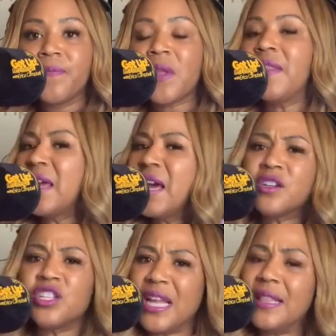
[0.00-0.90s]
And they
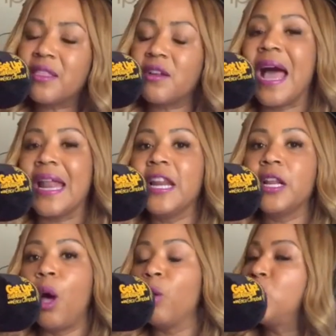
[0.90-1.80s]
understand that they're not in it alone.